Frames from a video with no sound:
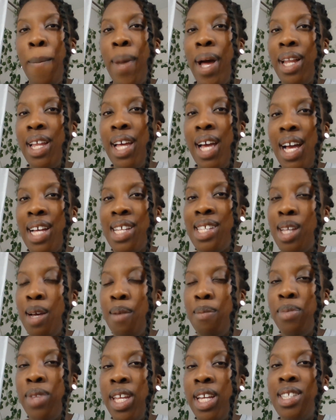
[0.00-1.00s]
Bella has
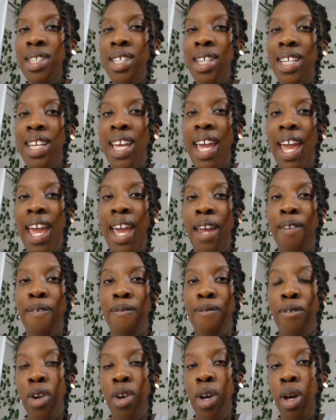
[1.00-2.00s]
something to
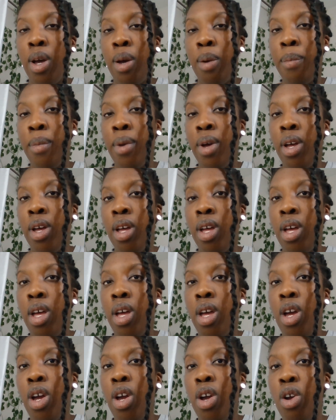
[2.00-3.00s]
gain from
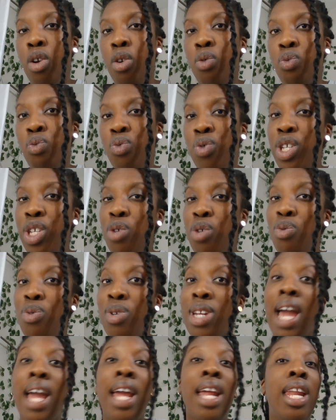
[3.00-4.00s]

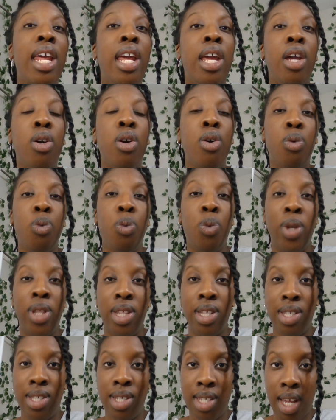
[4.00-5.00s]
reuniting
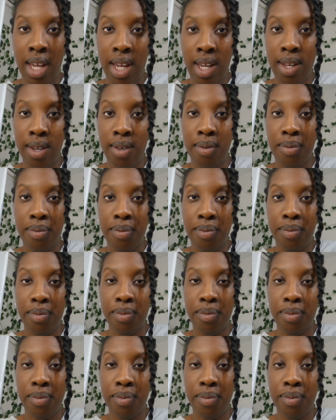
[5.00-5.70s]
with ZAIN.